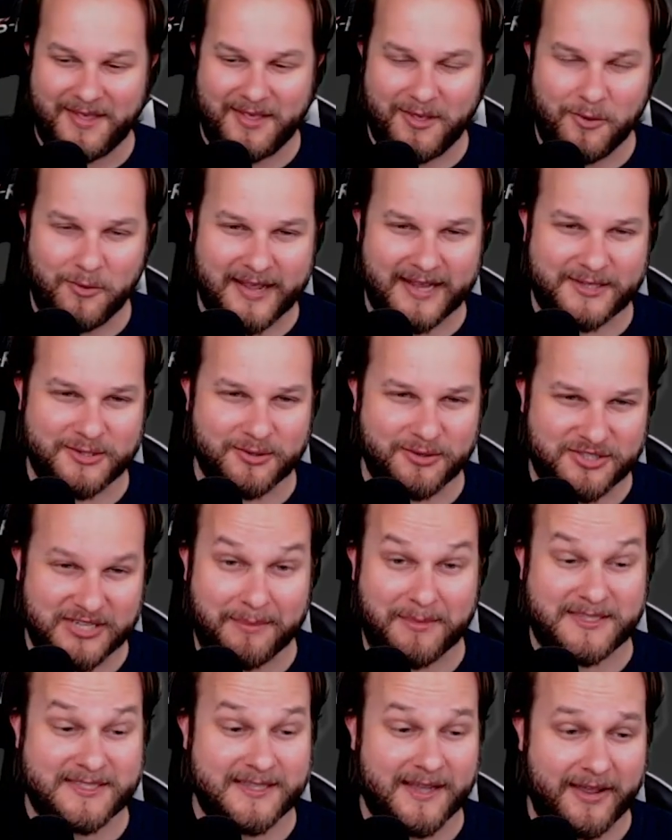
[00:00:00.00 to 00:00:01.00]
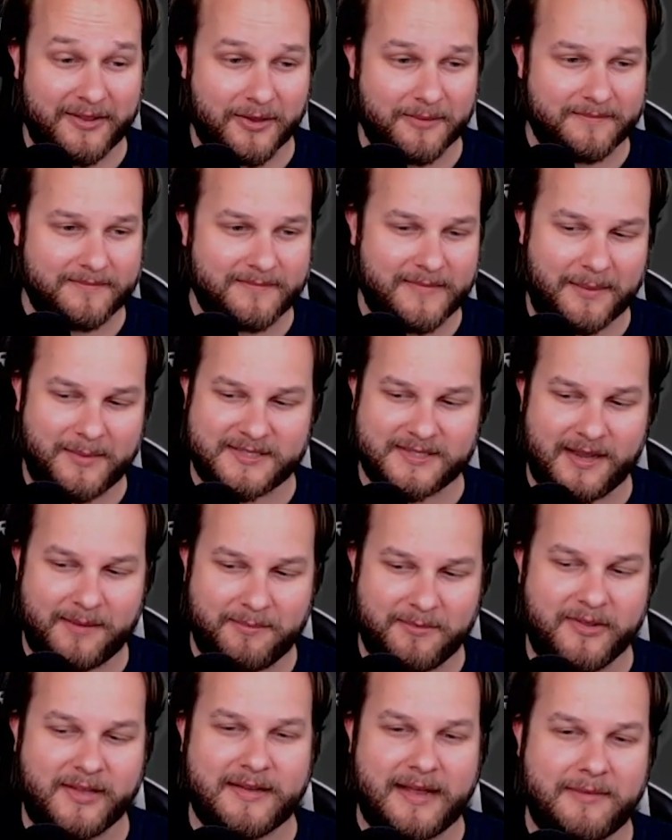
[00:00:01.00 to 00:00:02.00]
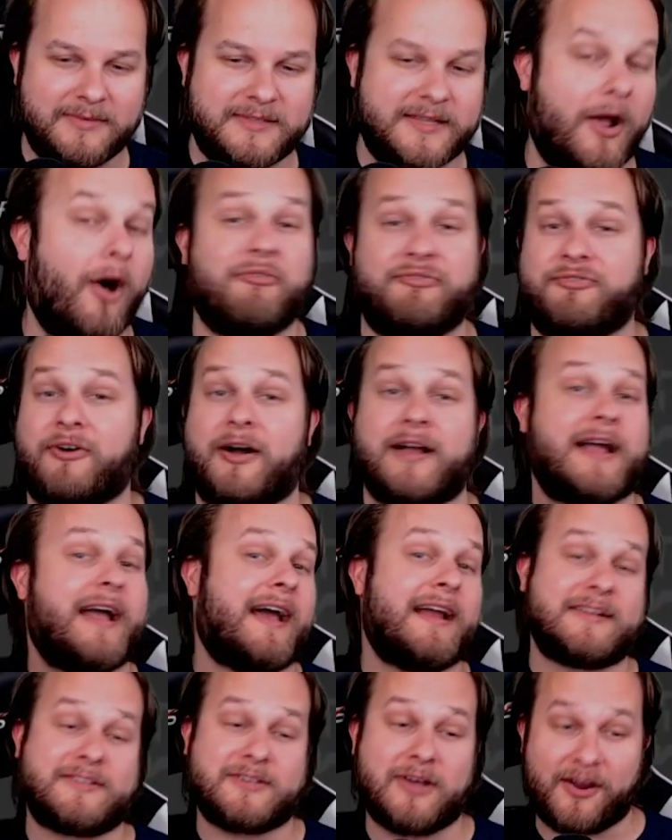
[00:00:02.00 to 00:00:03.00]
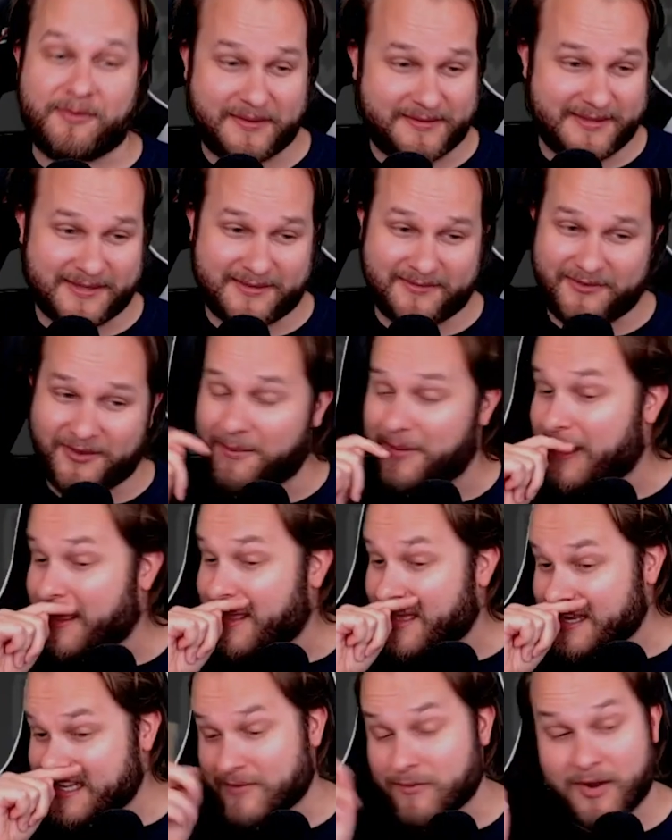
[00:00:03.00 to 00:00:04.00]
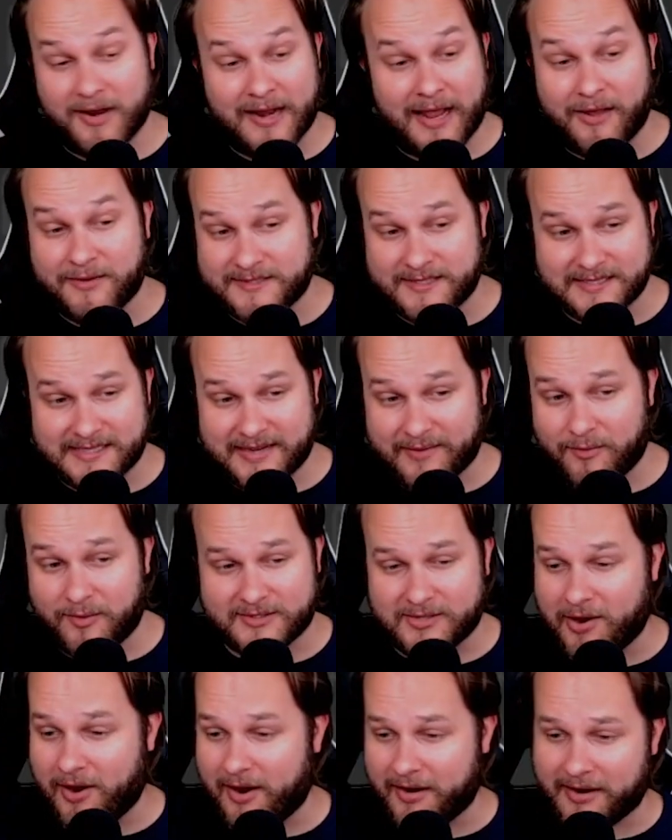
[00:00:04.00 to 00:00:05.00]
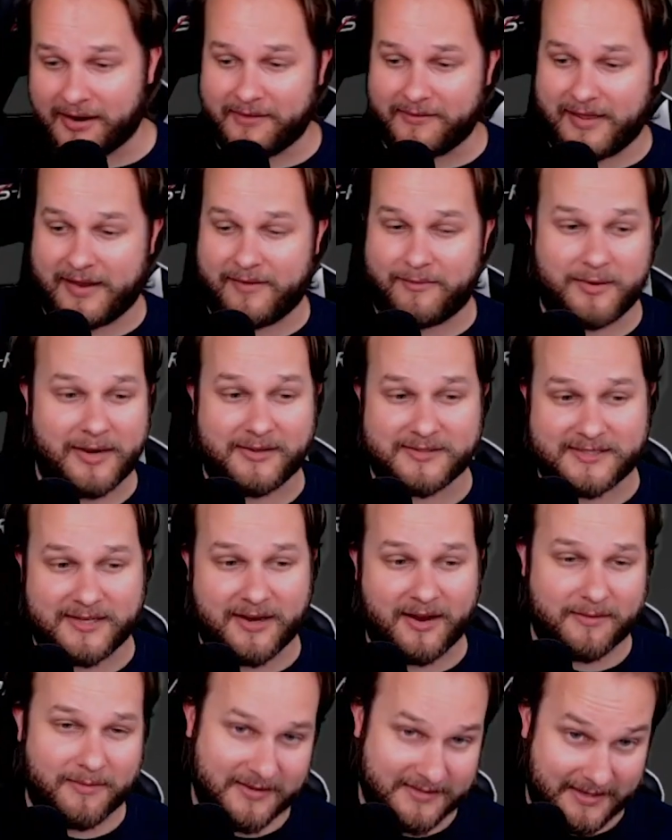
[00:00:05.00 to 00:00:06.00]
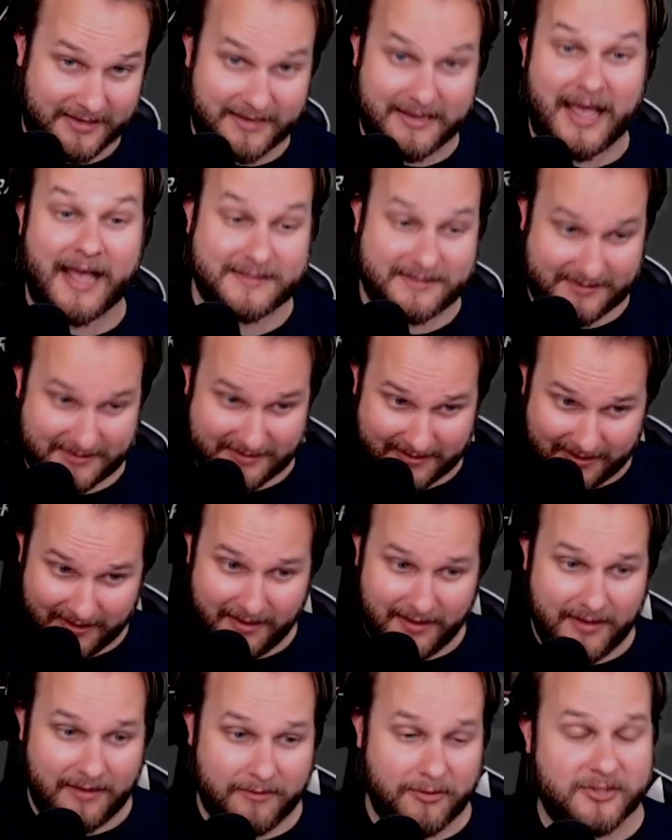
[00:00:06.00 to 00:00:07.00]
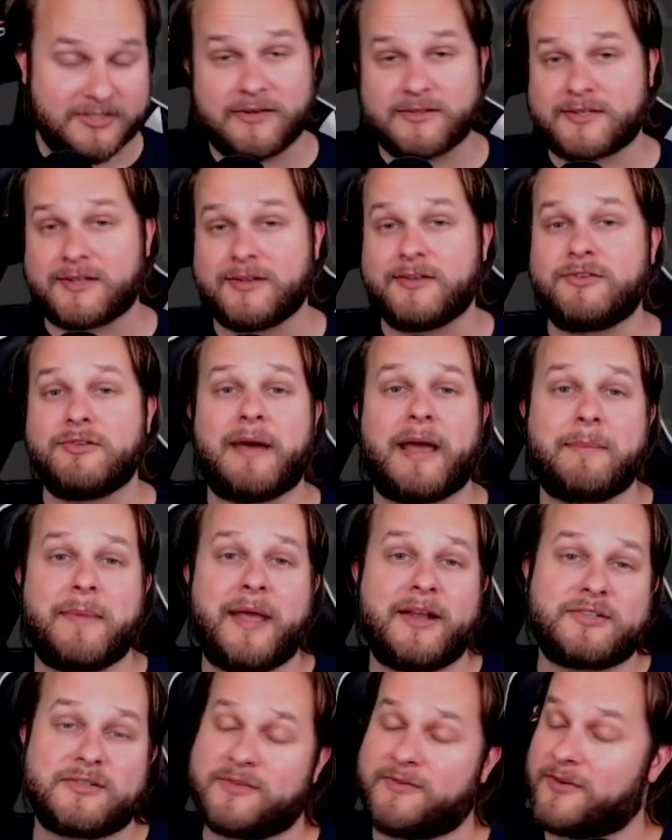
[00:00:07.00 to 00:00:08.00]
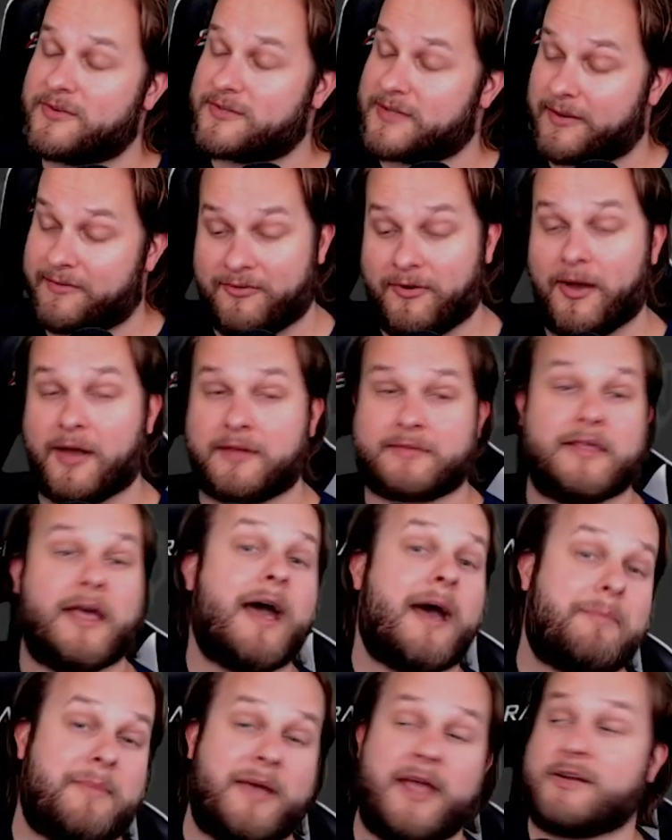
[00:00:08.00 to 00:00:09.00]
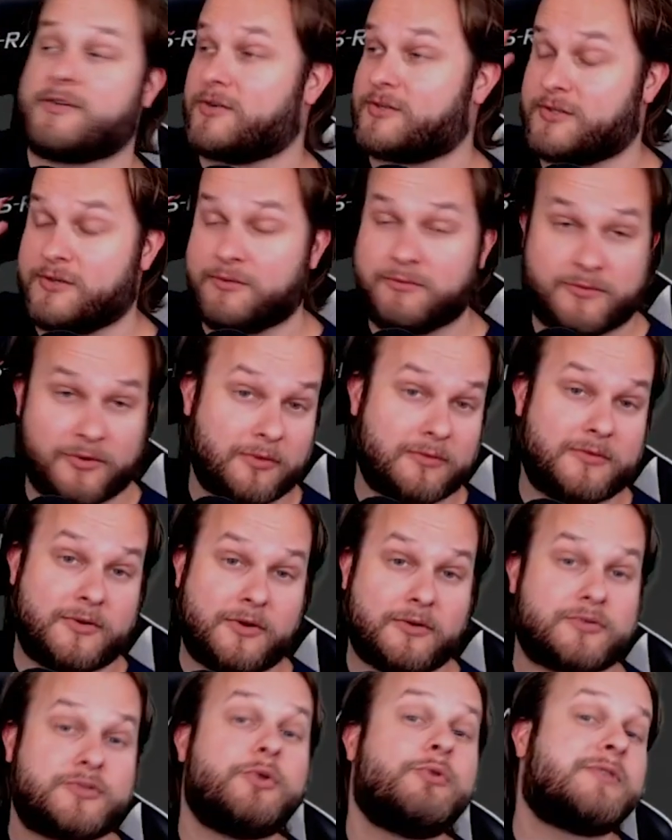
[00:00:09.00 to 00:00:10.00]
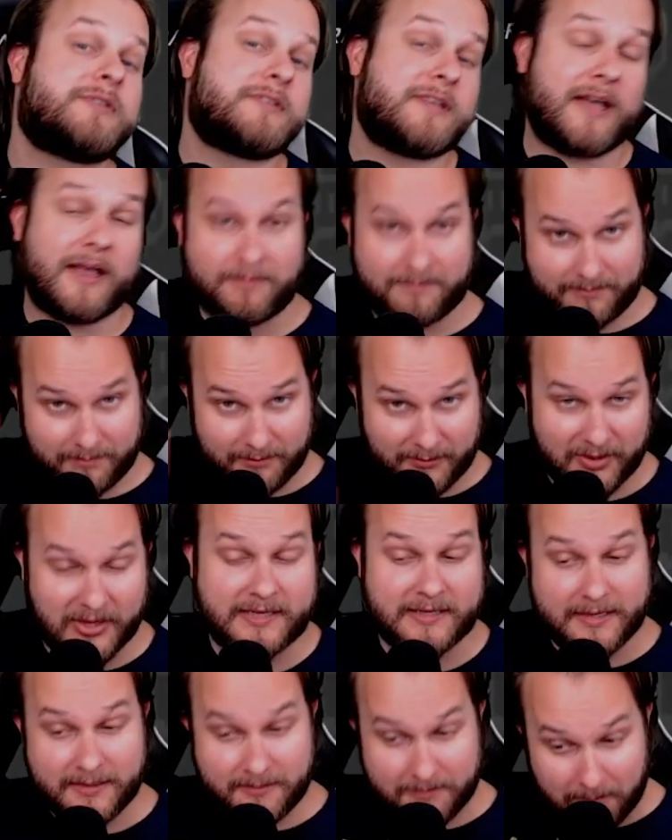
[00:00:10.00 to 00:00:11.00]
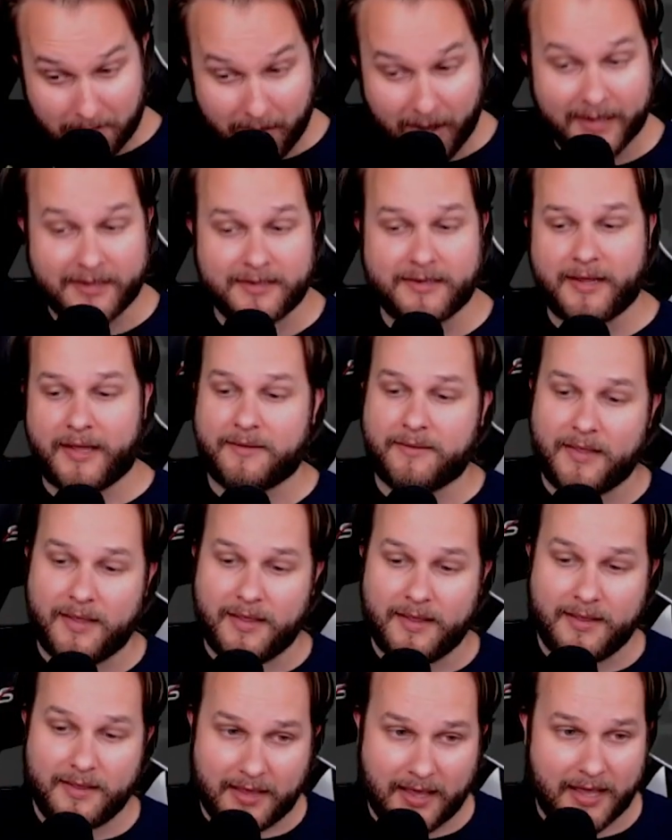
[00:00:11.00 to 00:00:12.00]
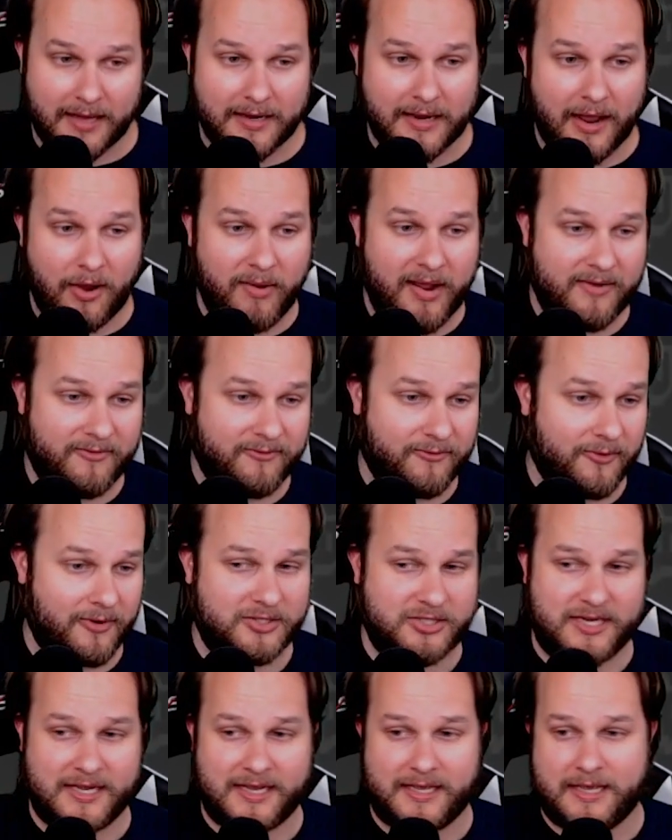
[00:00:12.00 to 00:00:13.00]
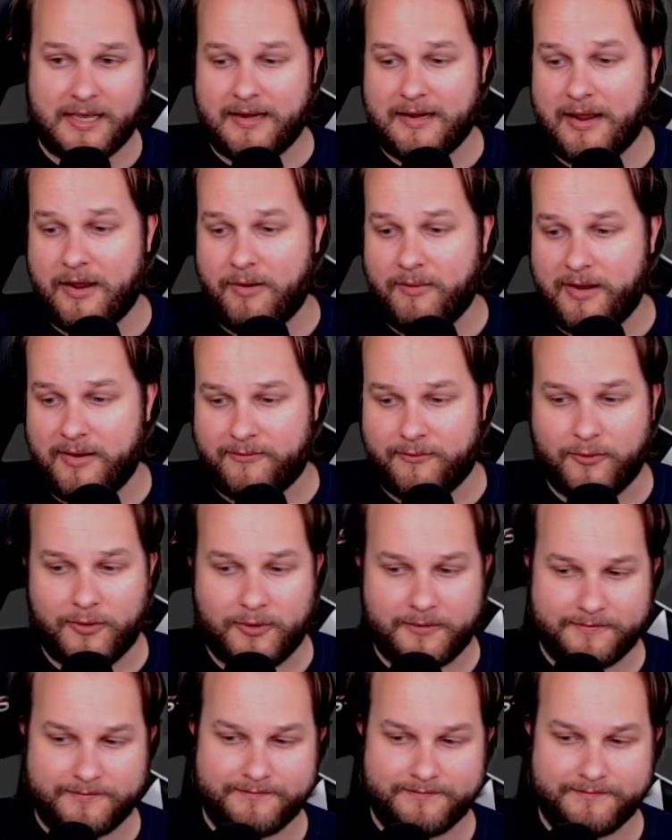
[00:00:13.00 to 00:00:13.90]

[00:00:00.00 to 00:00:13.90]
We'll get to it. I'm excited, though. I'm excited. Malignant, I was like, oh, fuck, I got to talk about this film. Because everyone else is. Everyone's talking. Everyone else talking about it. I was like, yes. Richard, I was going to do my Matrix review. I was like, fuck that. Matrix, you're Tuesday. Malignant, Monday. Cannot wait for it, Chad. Cannot wait for it.